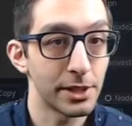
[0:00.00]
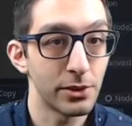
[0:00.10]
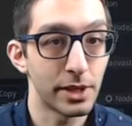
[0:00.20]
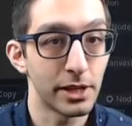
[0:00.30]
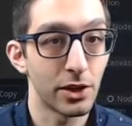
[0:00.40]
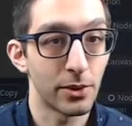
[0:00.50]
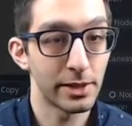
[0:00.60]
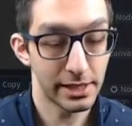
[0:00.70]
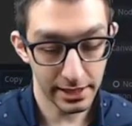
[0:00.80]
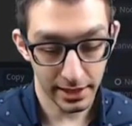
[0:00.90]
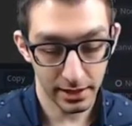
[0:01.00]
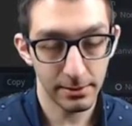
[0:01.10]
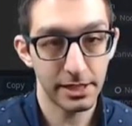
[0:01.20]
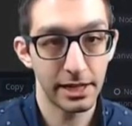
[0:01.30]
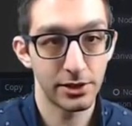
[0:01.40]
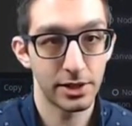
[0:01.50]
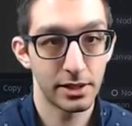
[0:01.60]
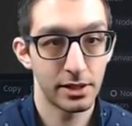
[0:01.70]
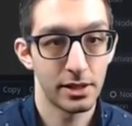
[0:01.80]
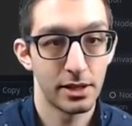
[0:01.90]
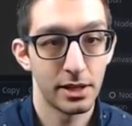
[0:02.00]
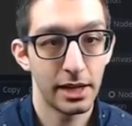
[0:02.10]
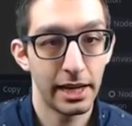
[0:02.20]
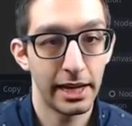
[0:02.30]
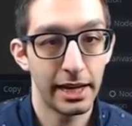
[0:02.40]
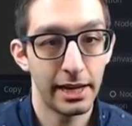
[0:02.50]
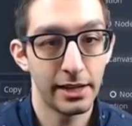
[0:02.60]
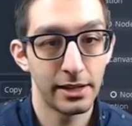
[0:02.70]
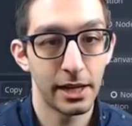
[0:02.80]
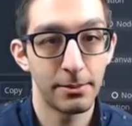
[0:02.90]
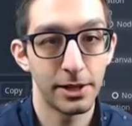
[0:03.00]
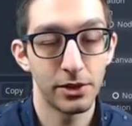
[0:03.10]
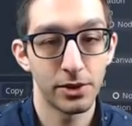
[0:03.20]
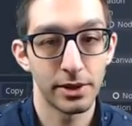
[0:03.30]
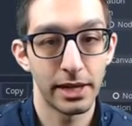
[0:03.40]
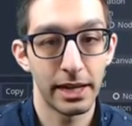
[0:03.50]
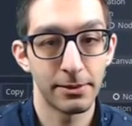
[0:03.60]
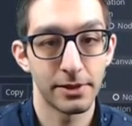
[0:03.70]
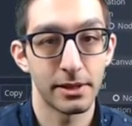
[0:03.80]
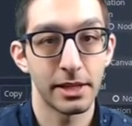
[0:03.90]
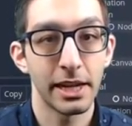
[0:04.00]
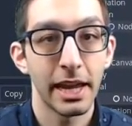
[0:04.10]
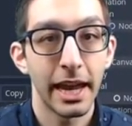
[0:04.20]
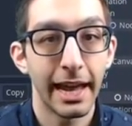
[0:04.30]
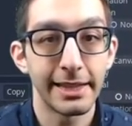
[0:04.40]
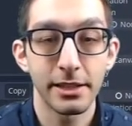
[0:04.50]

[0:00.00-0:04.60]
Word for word: you can go into the documentation and type in your name of something. And this